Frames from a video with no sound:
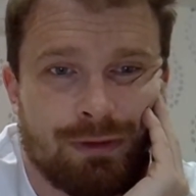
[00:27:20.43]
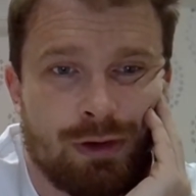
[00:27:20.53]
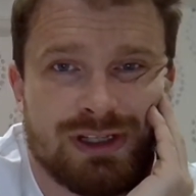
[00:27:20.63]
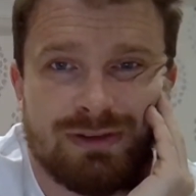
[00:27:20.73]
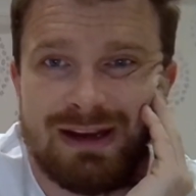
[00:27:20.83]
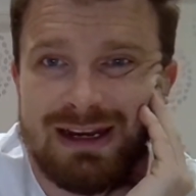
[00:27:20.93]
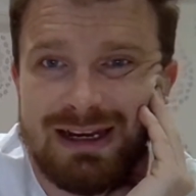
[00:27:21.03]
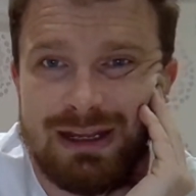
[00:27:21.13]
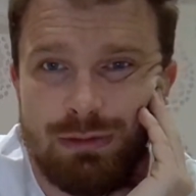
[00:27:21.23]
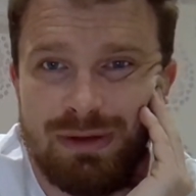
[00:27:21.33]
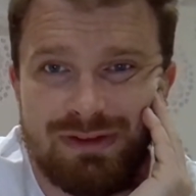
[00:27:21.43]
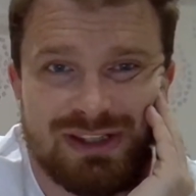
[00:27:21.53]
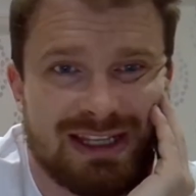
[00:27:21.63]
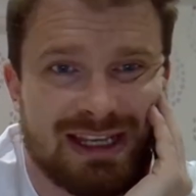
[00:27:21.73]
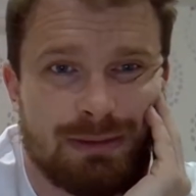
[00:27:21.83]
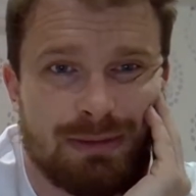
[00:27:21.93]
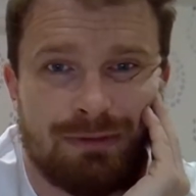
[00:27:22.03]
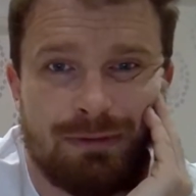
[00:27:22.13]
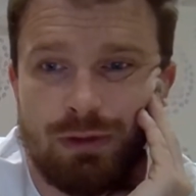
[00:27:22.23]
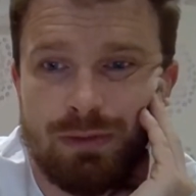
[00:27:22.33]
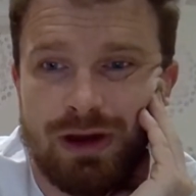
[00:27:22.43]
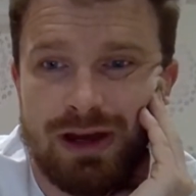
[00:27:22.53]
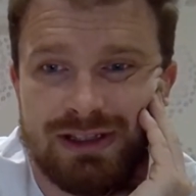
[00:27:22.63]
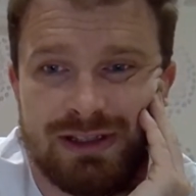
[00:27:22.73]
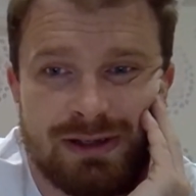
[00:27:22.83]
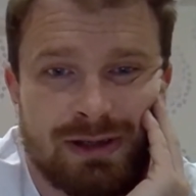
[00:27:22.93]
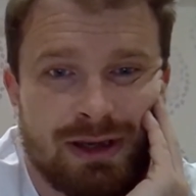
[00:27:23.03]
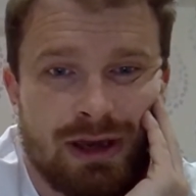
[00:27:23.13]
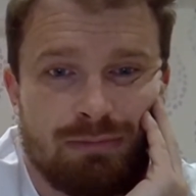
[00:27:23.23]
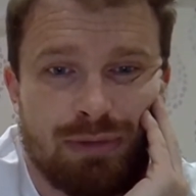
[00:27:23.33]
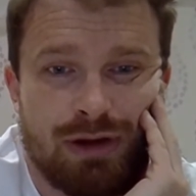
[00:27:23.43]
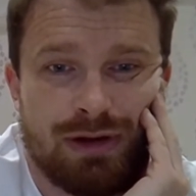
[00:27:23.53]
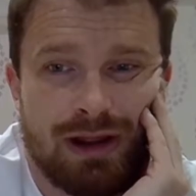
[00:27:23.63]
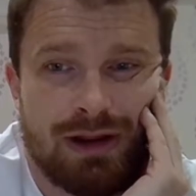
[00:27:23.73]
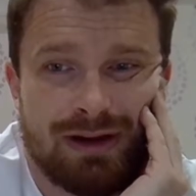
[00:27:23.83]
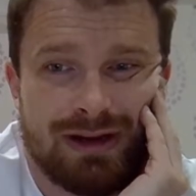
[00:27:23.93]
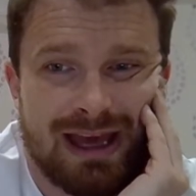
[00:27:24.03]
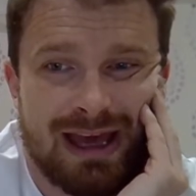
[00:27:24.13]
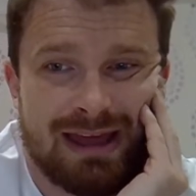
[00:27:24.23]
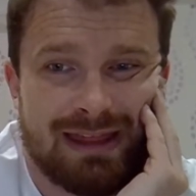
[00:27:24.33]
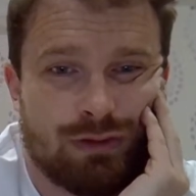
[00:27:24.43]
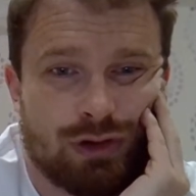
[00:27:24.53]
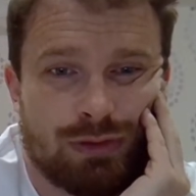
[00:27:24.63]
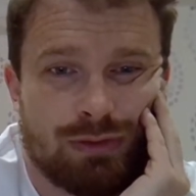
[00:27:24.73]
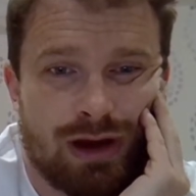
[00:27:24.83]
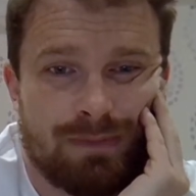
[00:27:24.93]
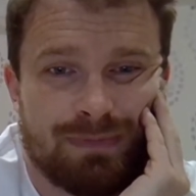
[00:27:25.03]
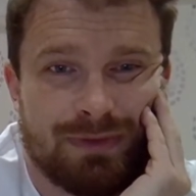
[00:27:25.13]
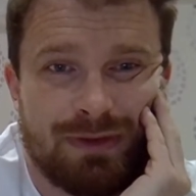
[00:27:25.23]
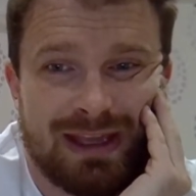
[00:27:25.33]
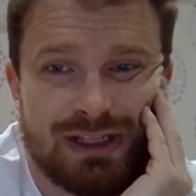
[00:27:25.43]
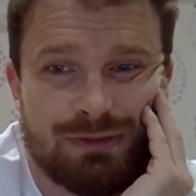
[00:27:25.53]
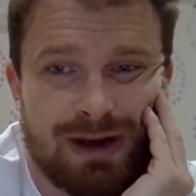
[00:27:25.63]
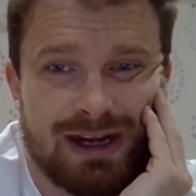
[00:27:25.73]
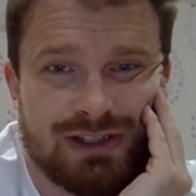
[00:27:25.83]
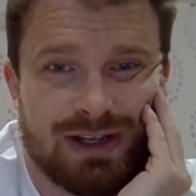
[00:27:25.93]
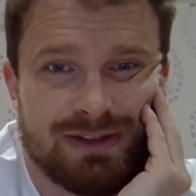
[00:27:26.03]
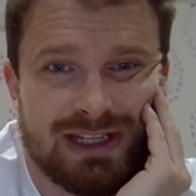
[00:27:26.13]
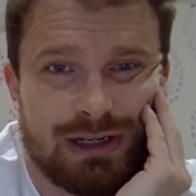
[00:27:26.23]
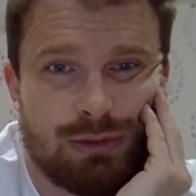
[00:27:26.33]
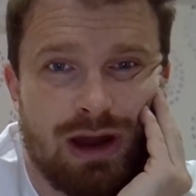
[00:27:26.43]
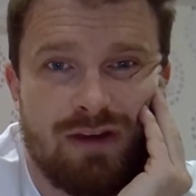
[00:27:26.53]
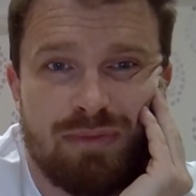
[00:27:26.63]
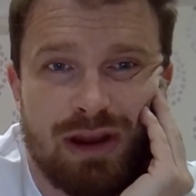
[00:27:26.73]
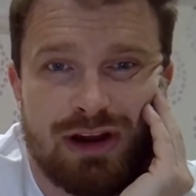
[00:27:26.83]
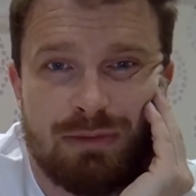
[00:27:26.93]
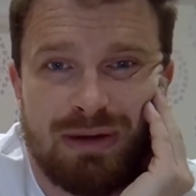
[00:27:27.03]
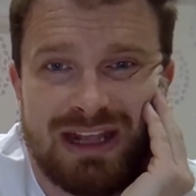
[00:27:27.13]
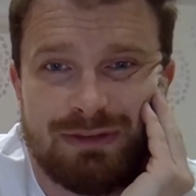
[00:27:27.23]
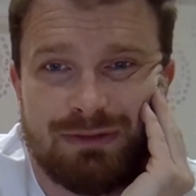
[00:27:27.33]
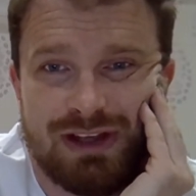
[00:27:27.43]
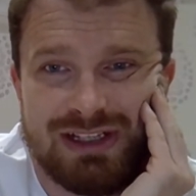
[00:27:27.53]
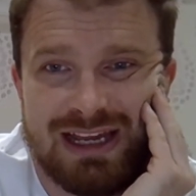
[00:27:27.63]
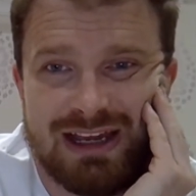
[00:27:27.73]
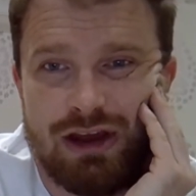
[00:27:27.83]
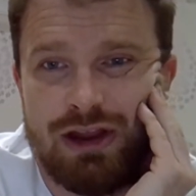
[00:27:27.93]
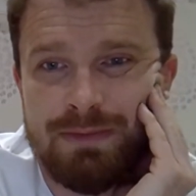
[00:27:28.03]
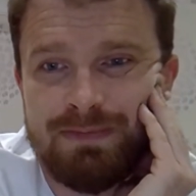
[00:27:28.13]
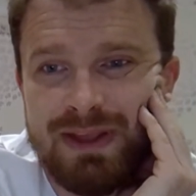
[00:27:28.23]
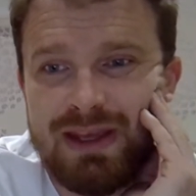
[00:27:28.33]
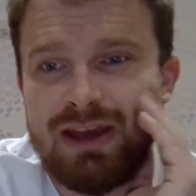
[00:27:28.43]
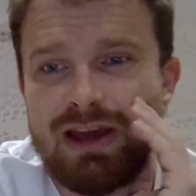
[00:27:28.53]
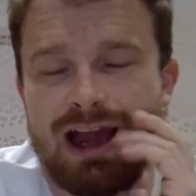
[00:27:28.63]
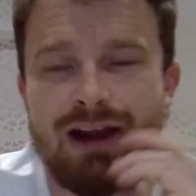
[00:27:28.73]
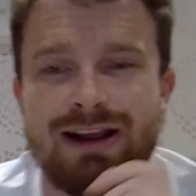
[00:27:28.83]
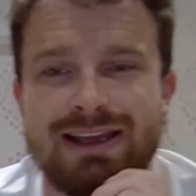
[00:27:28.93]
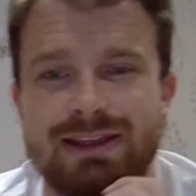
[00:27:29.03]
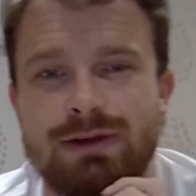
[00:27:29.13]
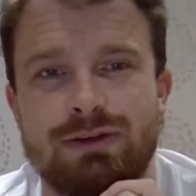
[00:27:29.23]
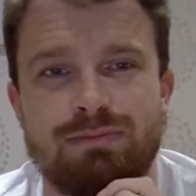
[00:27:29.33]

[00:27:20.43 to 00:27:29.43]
Forest have had a little bit of a stinky bit of form, guys. Bodo, yeah, they've got to. The thing is, Fraser, I'll tell you what, if Bodo played the first leg at home, I reckon